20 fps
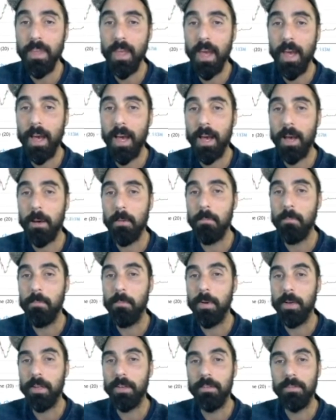
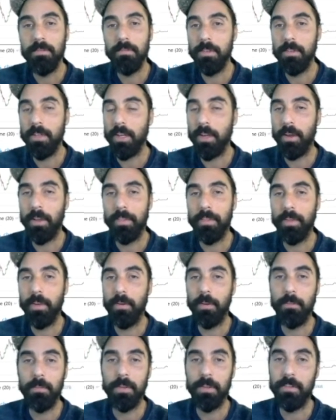But
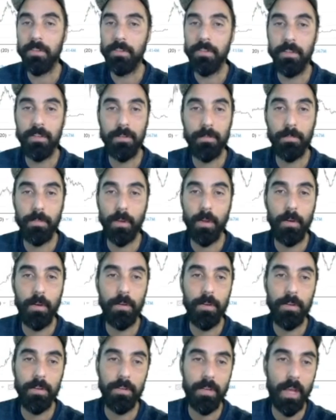Ethereum can just
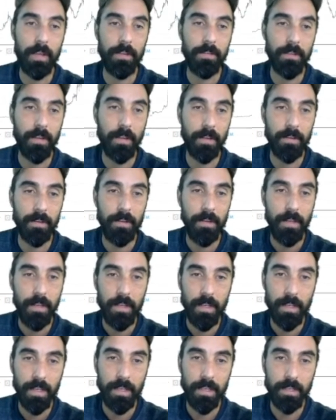explode. It has done
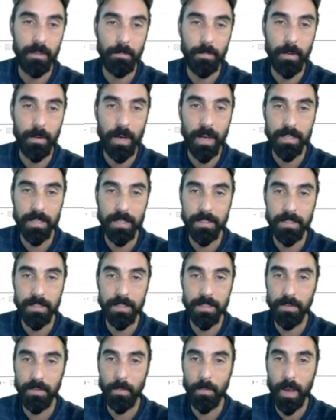in the past. If you
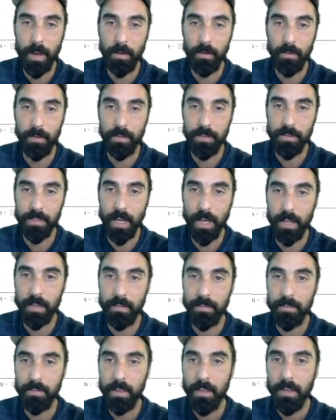go back on the
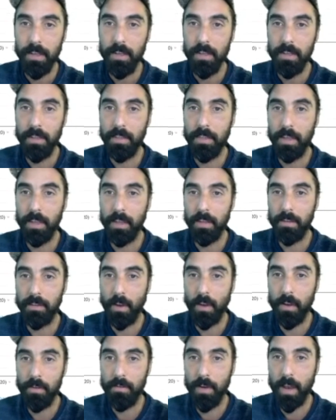charts, you think it's
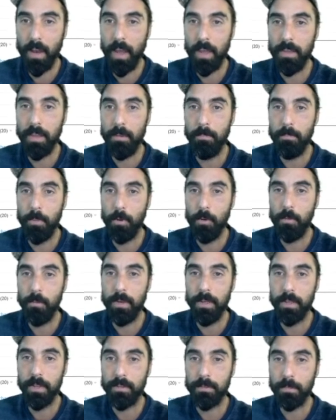over, and then boom,
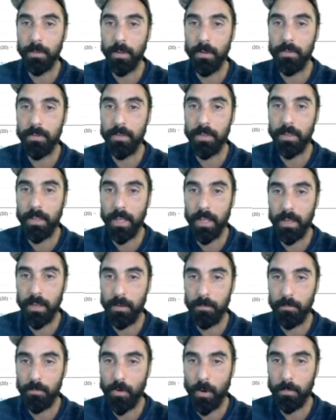it explodes again.
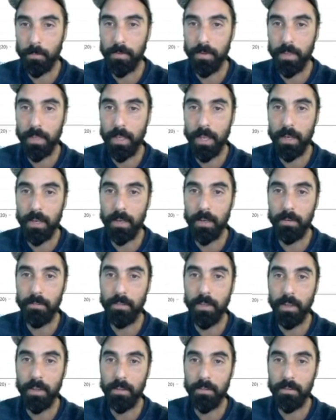It drops again. And you
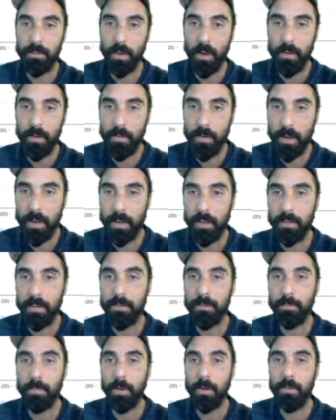think it's over, and it
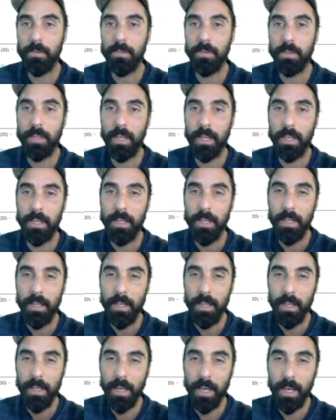explodes again.
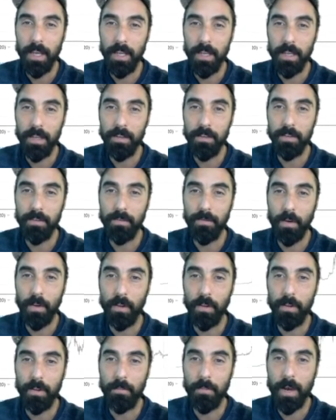And you can just
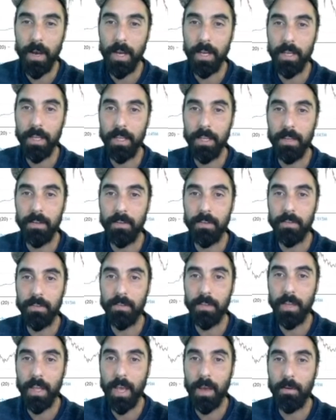follow the market and just
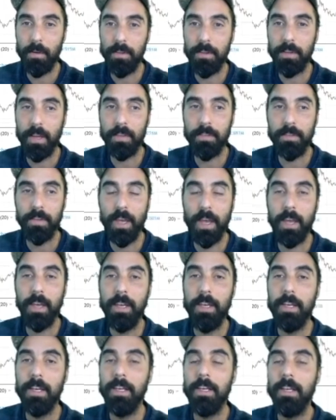see how it does that.
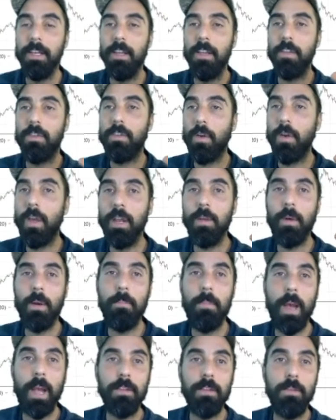So anyway,
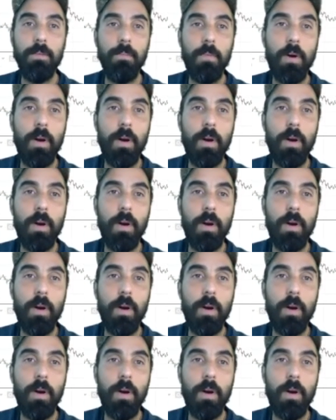back to my